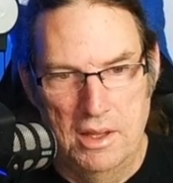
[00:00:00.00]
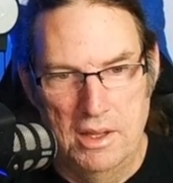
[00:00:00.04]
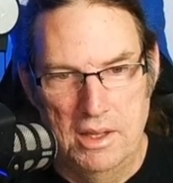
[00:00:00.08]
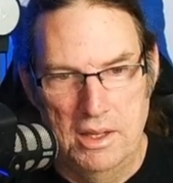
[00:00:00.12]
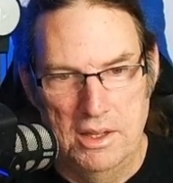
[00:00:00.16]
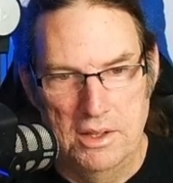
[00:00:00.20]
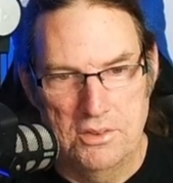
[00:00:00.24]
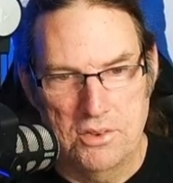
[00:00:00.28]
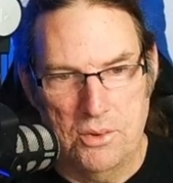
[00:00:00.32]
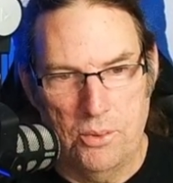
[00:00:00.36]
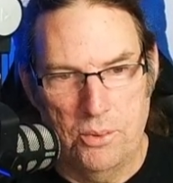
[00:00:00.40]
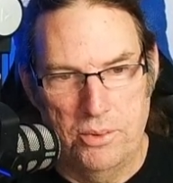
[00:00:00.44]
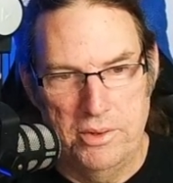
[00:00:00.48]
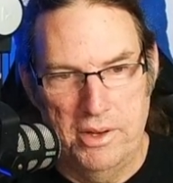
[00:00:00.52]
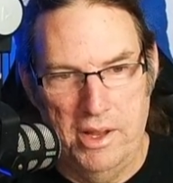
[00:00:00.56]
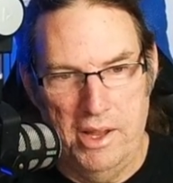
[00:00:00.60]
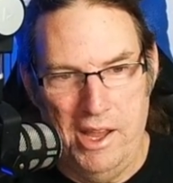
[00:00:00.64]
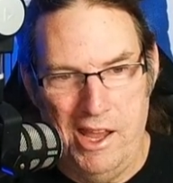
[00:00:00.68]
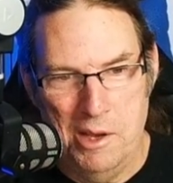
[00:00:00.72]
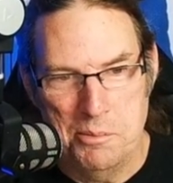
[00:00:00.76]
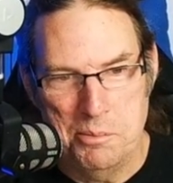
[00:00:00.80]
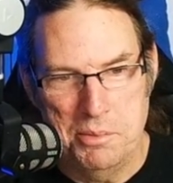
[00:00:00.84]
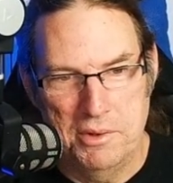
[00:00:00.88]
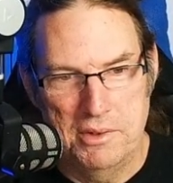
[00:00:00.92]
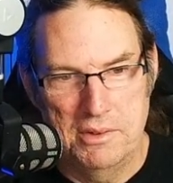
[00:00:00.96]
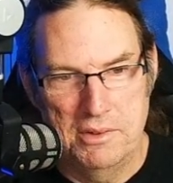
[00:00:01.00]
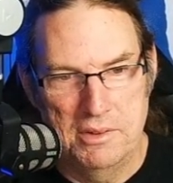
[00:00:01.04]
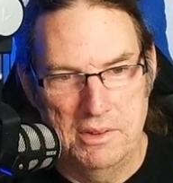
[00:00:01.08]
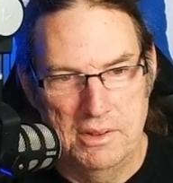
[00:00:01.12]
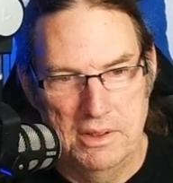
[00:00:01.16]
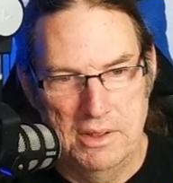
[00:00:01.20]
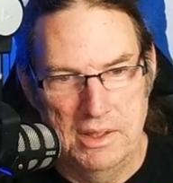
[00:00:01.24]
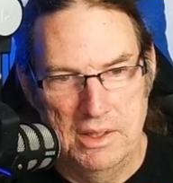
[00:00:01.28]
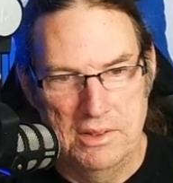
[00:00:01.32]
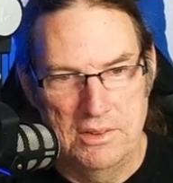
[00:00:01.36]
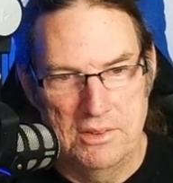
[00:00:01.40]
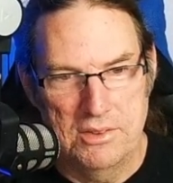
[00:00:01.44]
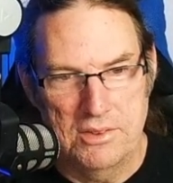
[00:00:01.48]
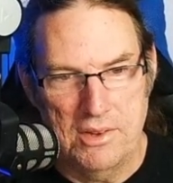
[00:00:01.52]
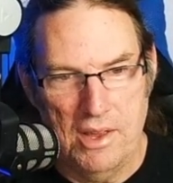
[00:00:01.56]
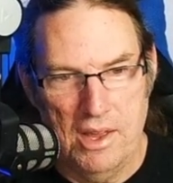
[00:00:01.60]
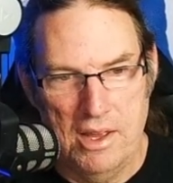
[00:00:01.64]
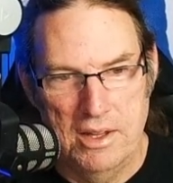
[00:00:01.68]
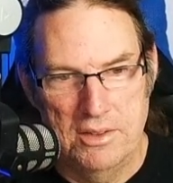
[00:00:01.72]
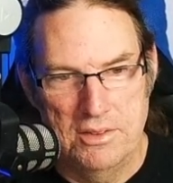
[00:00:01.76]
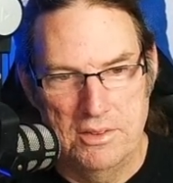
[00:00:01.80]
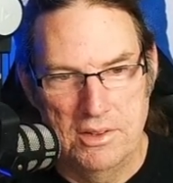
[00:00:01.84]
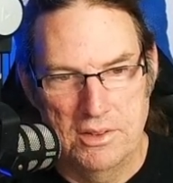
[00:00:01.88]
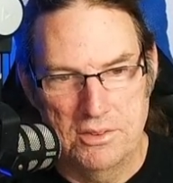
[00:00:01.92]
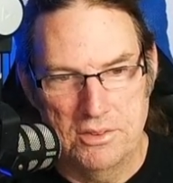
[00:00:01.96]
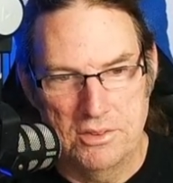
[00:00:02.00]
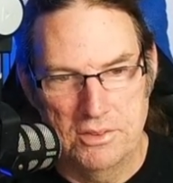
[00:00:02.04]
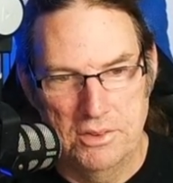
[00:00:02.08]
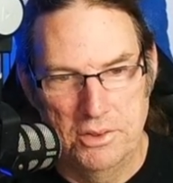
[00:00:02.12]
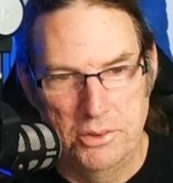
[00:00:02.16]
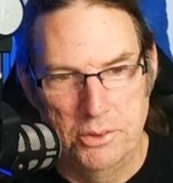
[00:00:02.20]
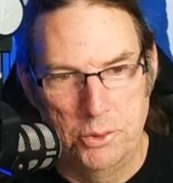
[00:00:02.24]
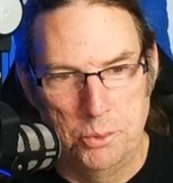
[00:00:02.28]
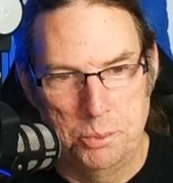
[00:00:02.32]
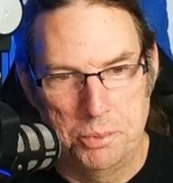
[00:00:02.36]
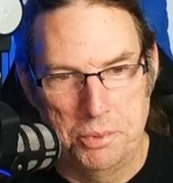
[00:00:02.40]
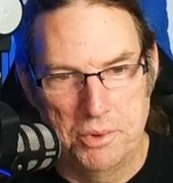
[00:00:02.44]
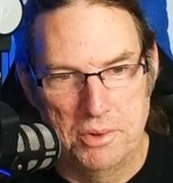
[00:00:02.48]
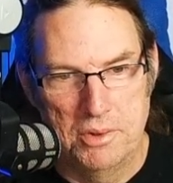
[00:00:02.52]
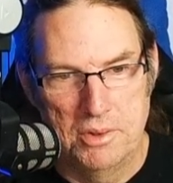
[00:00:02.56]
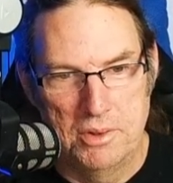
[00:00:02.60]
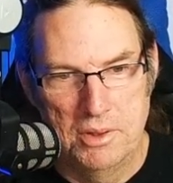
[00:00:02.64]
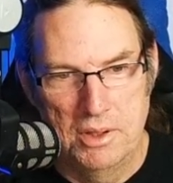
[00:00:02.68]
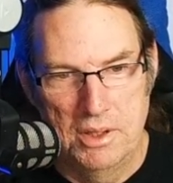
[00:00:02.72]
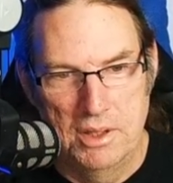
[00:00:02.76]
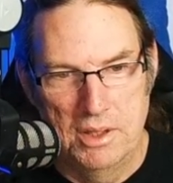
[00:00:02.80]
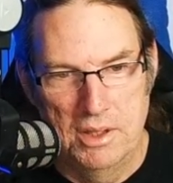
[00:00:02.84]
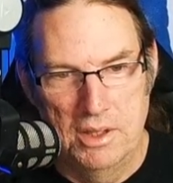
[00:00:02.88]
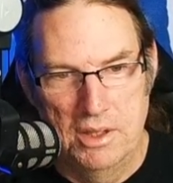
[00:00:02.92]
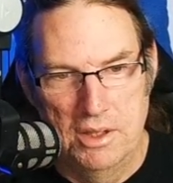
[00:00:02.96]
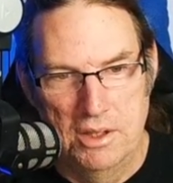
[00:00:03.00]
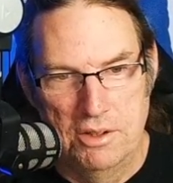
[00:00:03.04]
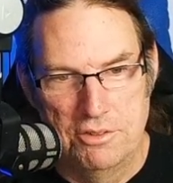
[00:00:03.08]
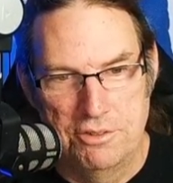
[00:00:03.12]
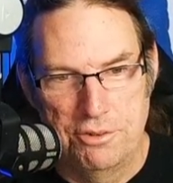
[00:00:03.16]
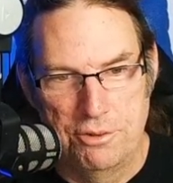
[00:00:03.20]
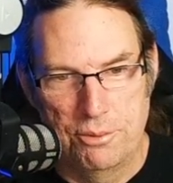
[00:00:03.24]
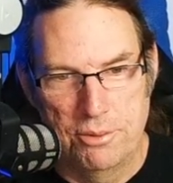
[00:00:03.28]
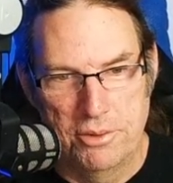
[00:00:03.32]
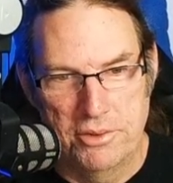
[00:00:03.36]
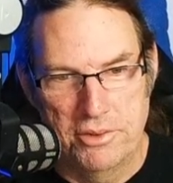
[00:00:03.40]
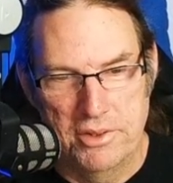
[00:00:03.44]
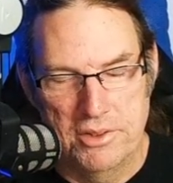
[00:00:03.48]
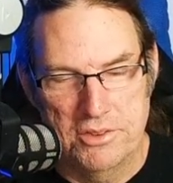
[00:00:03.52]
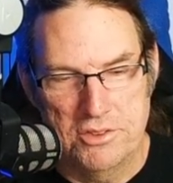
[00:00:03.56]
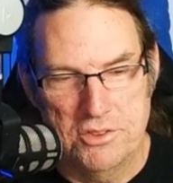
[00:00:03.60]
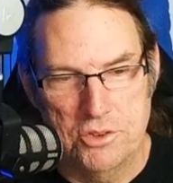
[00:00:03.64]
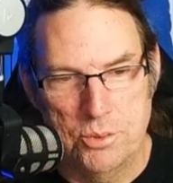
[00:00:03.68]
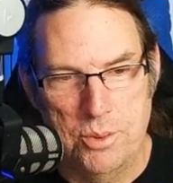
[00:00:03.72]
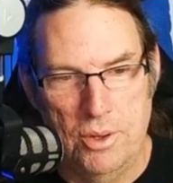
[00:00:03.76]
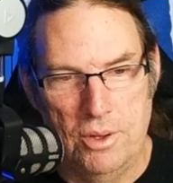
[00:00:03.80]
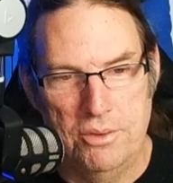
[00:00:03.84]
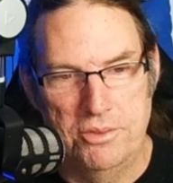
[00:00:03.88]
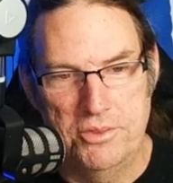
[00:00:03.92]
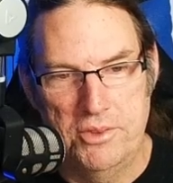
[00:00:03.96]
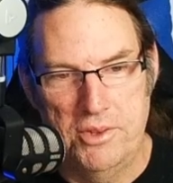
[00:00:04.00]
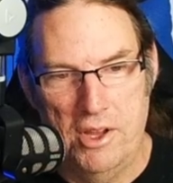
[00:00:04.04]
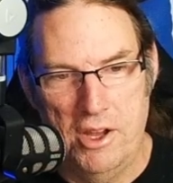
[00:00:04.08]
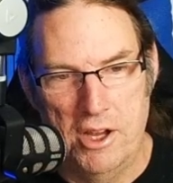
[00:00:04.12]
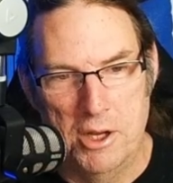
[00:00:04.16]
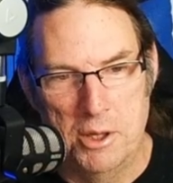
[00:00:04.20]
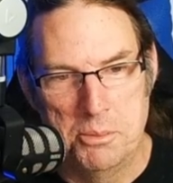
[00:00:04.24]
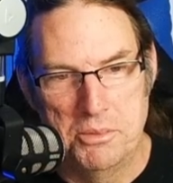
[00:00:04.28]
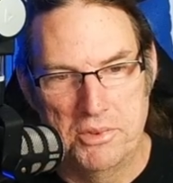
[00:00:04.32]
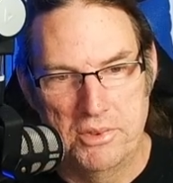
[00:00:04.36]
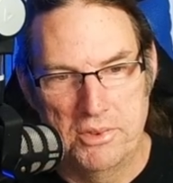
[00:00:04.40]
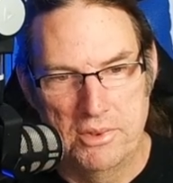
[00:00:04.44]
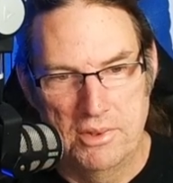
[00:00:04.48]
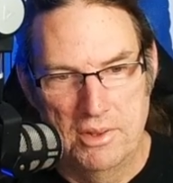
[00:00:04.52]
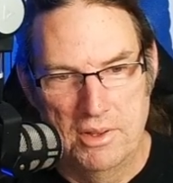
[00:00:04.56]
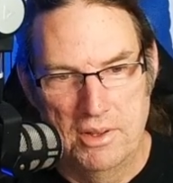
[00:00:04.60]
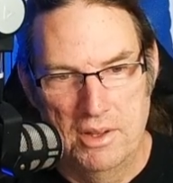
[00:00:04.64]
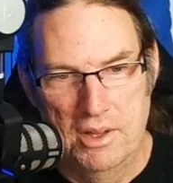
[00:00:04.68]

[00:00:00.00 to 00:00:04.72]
is going to happen inside this loop for this 12 times.